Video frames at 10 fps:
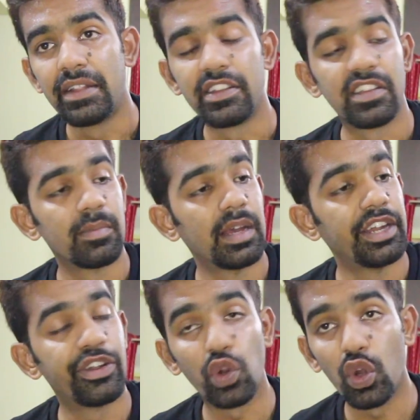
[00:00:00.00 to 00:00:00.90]
this is
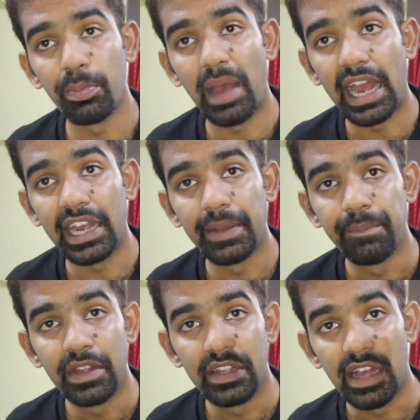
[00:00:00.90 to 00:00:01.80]
my drone bag.
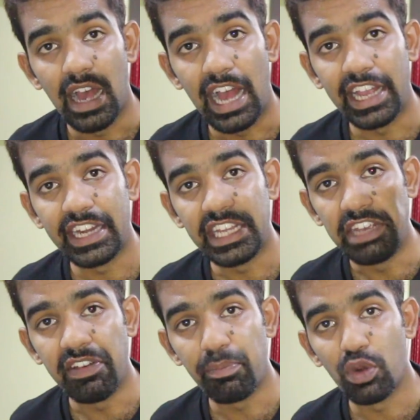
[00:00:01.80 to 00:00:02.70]
I can
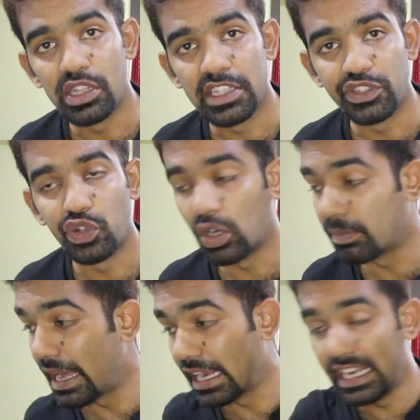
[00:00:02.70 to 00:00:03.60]
even put this
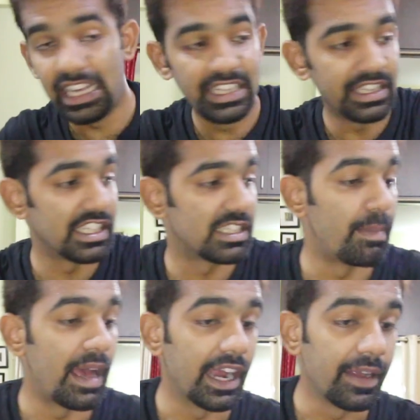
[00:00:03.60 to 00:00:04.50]
drone bag in this
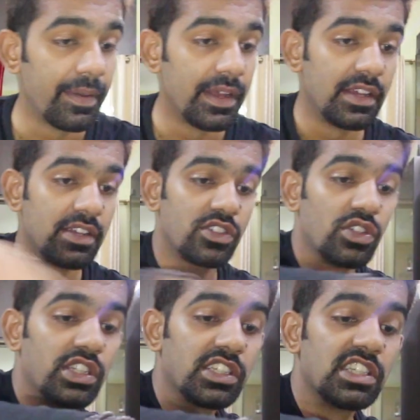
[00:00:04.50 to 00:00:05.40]
bag.
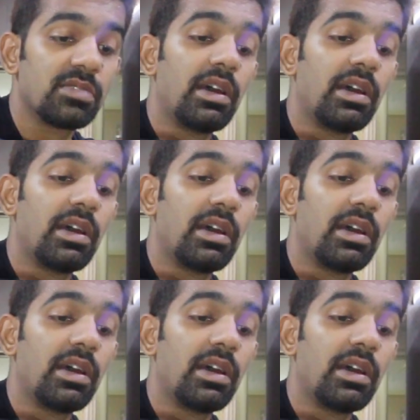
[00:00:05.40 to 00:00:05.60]
So this is